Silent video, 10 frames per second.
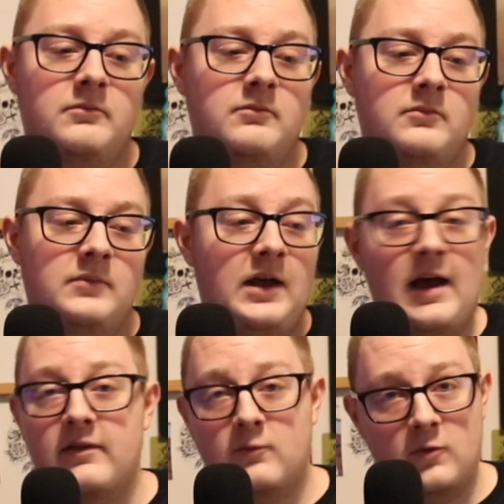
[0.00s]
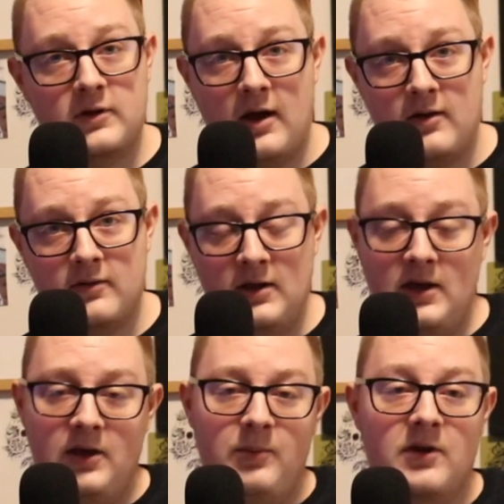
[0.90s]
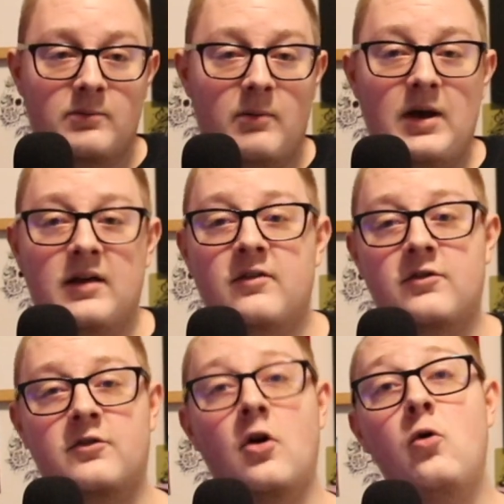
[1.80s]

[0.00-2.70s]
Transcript: it hasn't worked out because my back is so